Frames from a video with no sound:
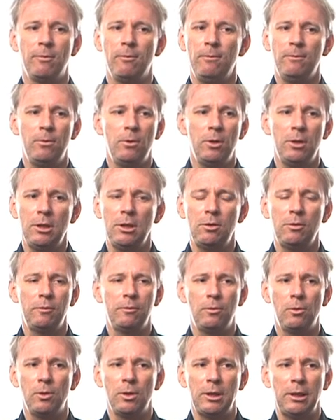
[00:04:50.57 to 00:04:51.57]
30 to
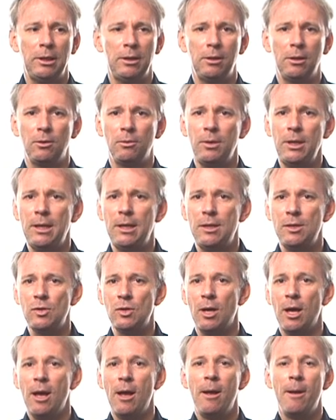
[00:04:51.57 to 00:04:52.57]
40 degrees.